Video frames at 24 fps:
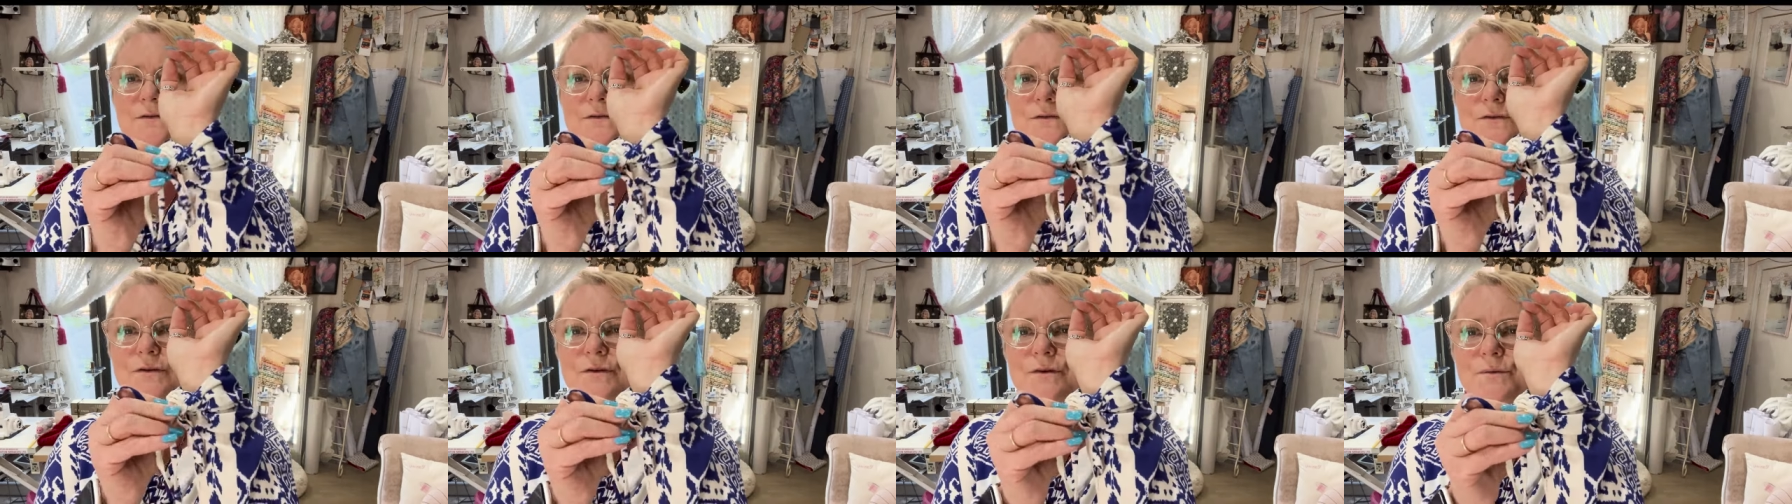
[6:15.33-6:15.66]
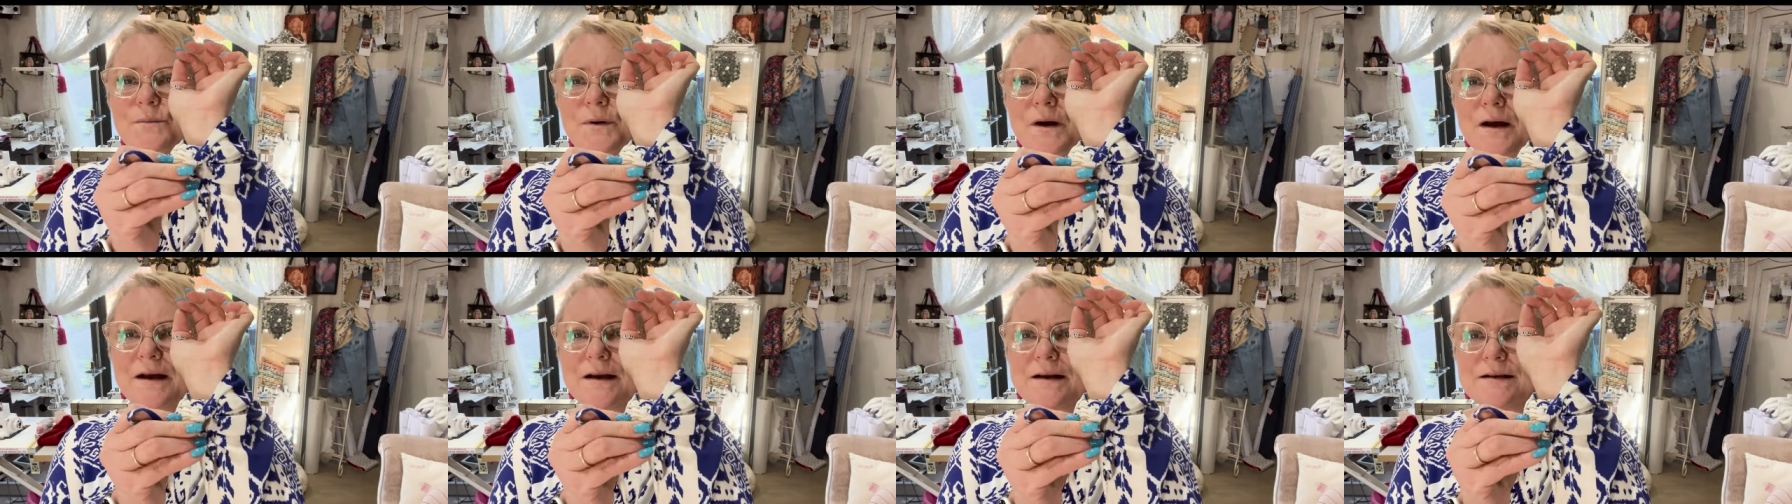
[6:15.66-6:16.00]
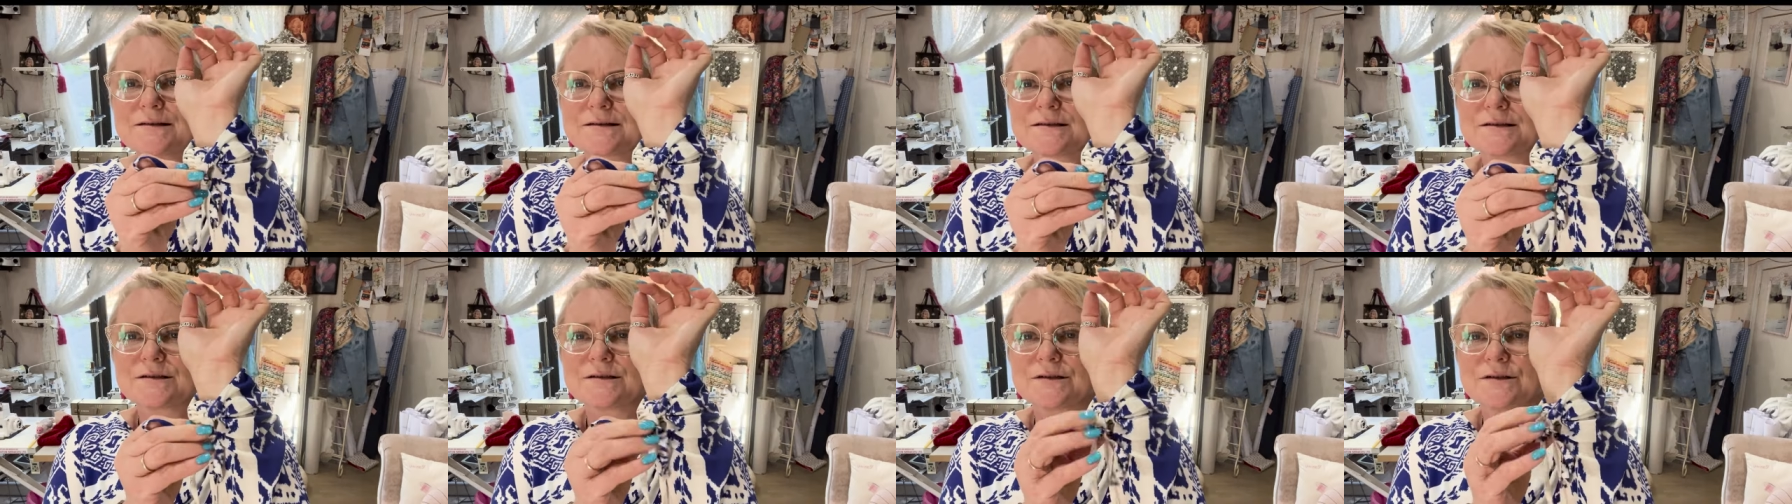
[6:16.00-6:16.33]
two
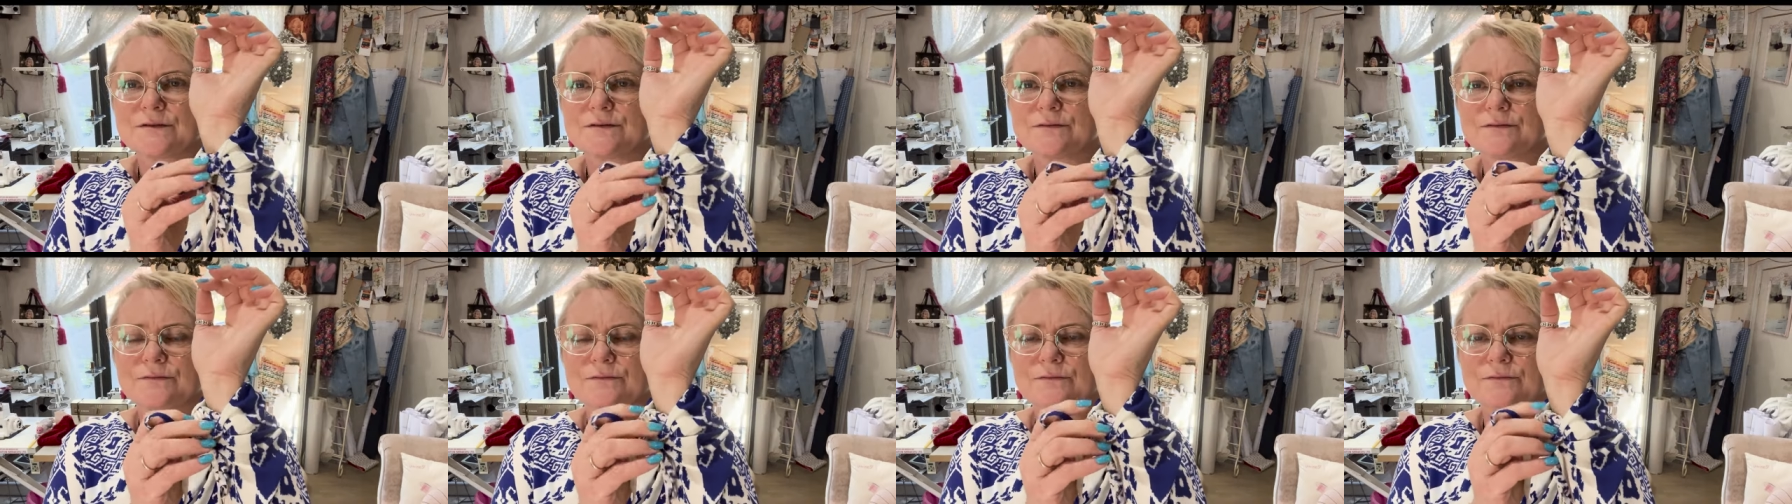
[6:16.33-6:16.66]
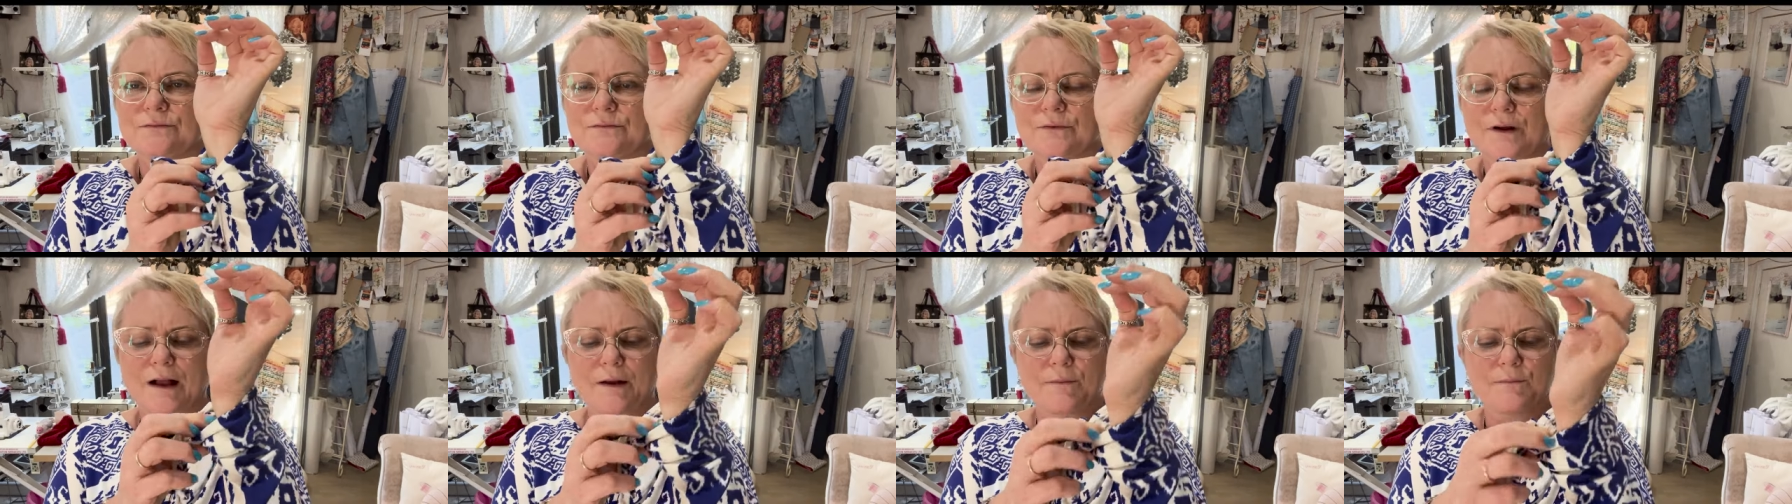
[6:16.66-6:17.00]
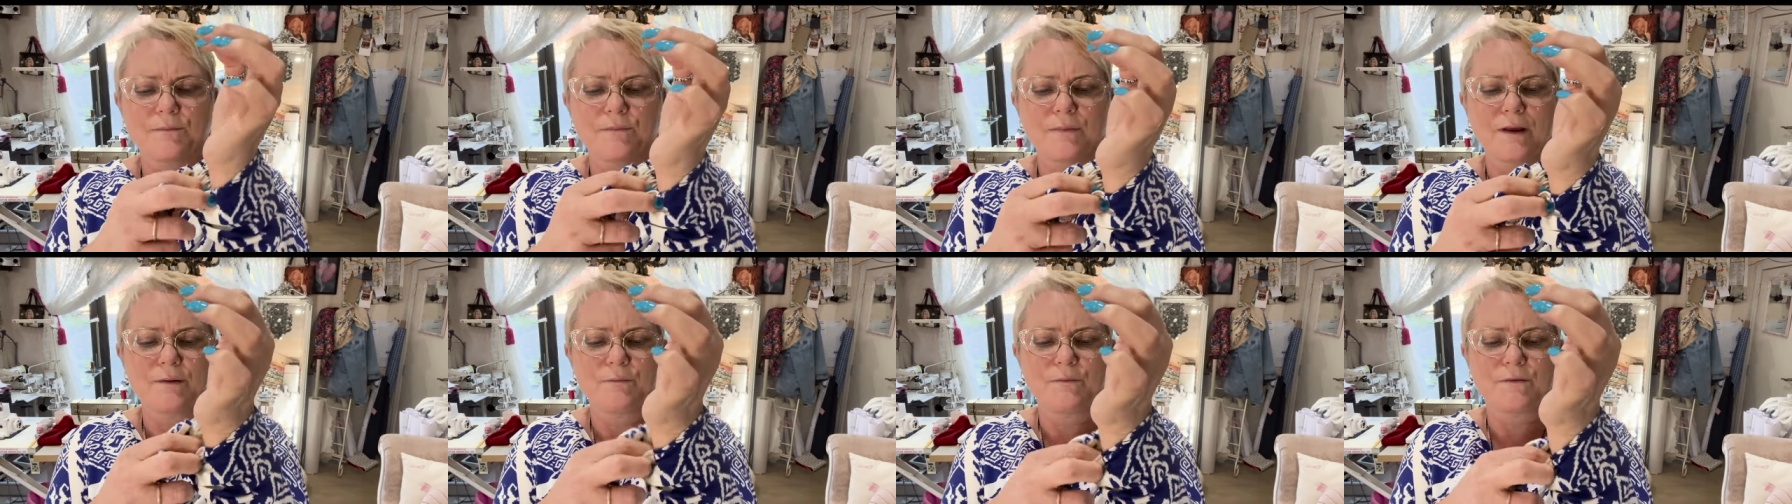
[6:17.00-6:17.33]
bars, with
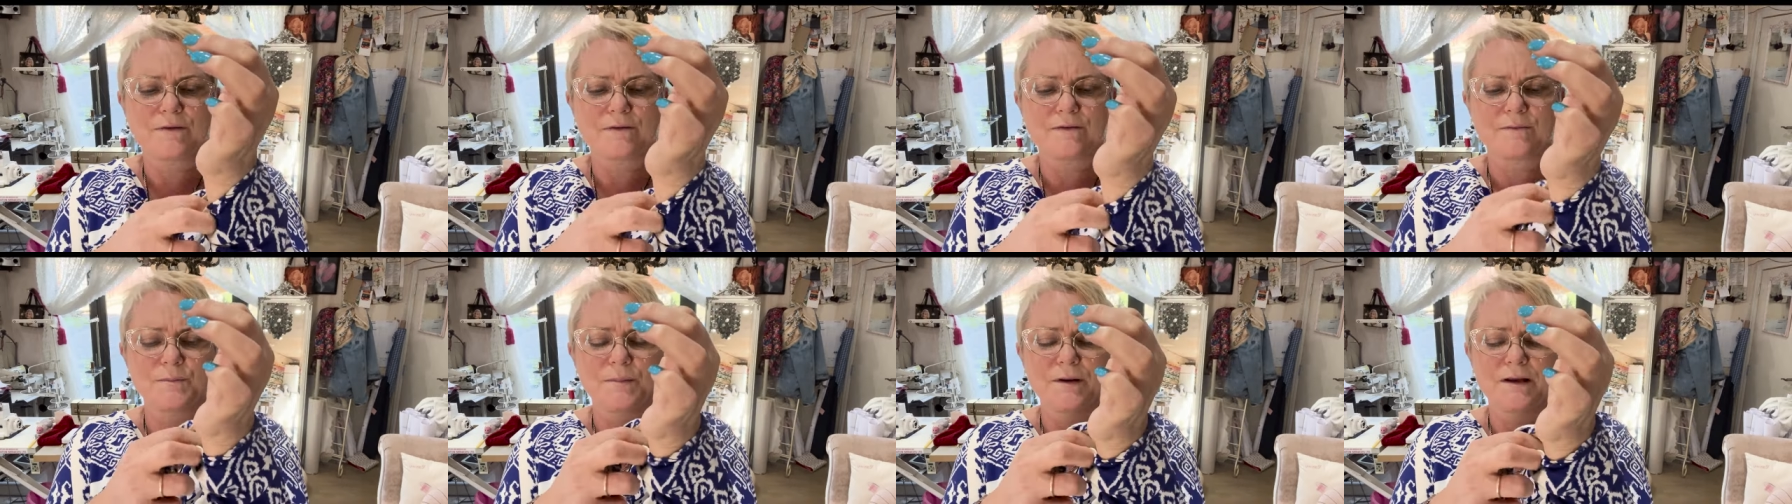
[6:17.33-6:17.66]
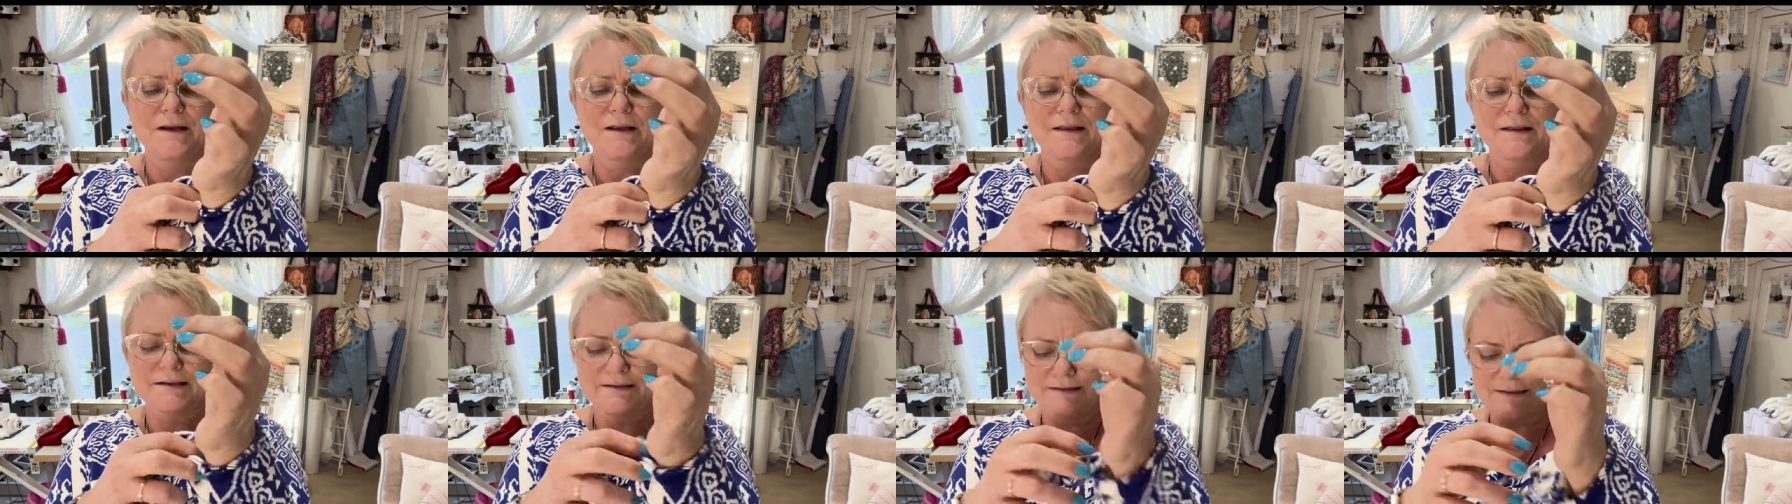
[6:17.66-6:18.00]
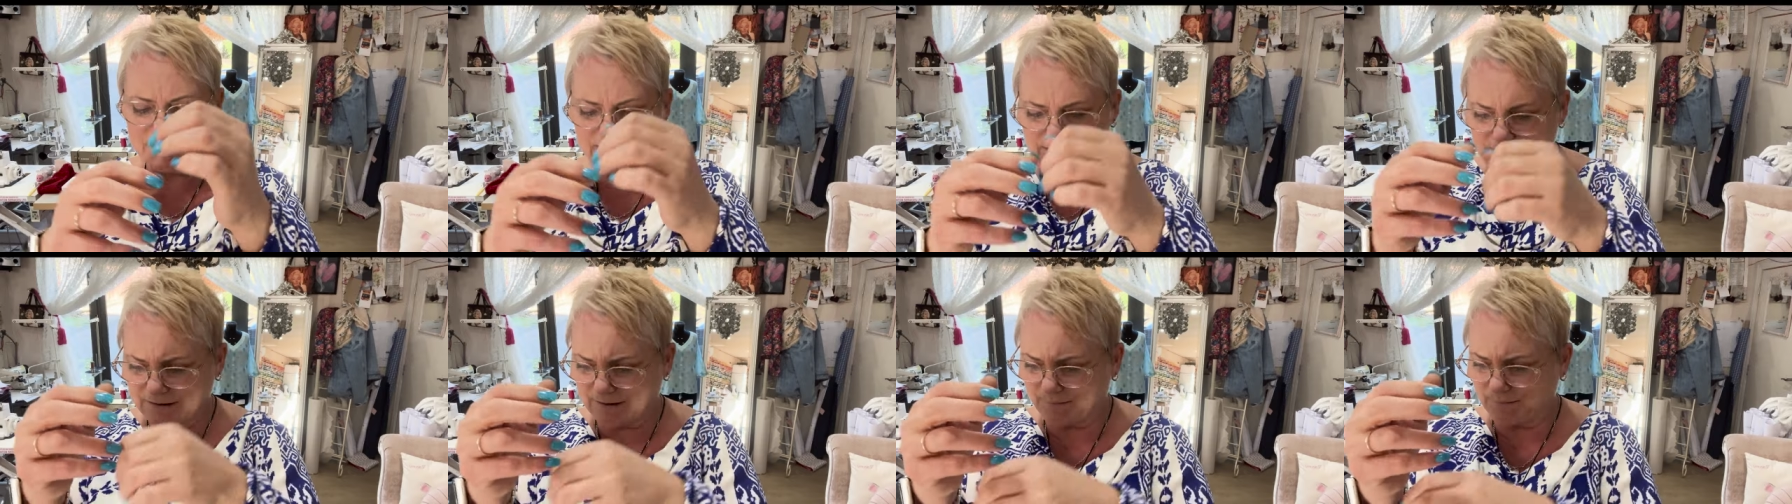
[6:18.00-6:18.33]
a split in the
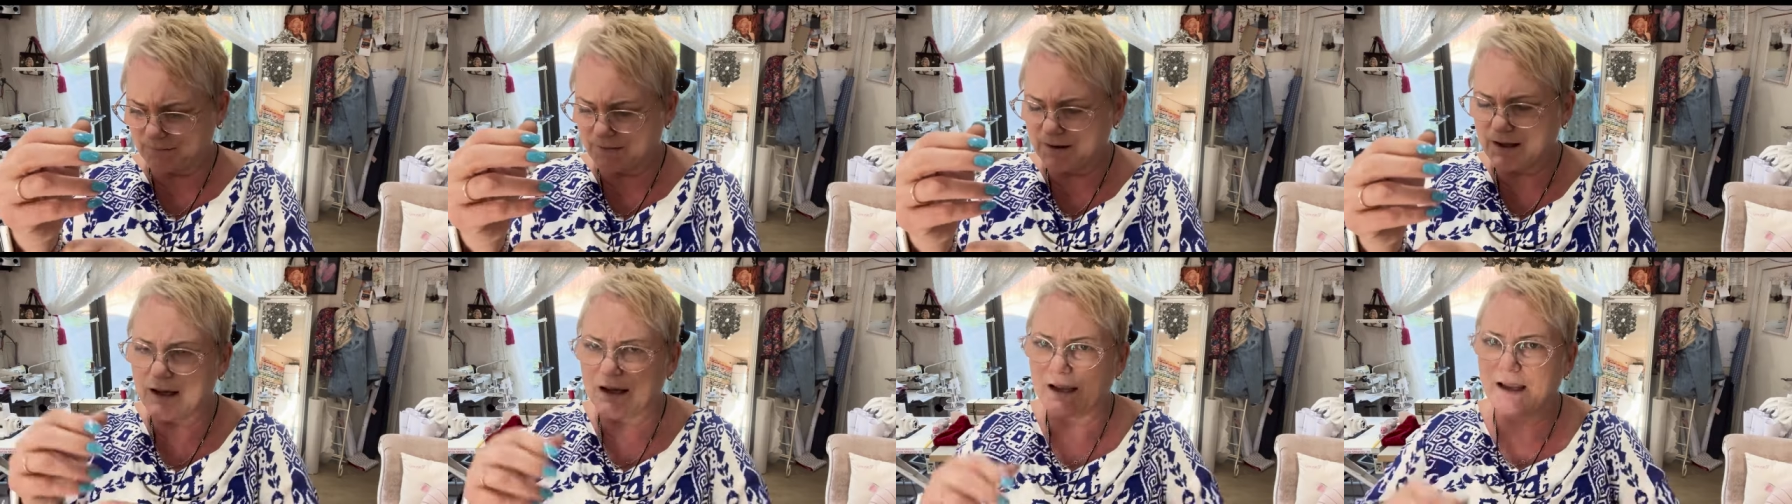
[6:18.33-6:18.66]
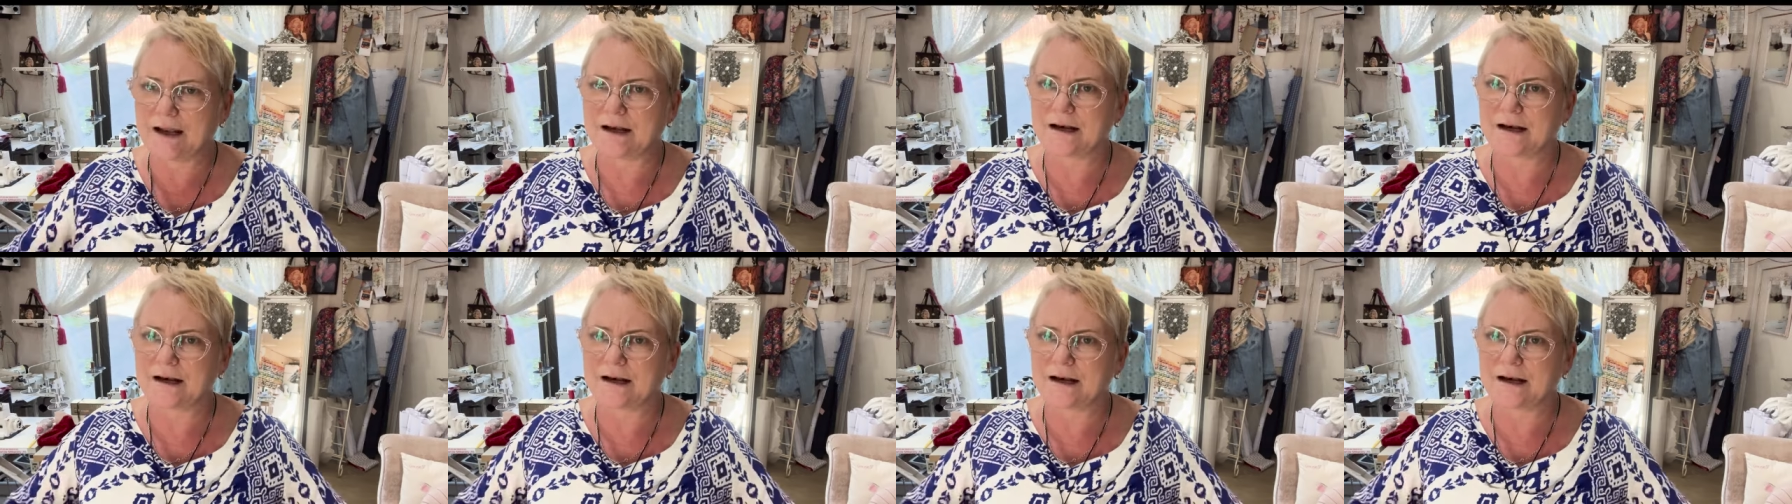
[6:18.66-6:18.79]
centre up there,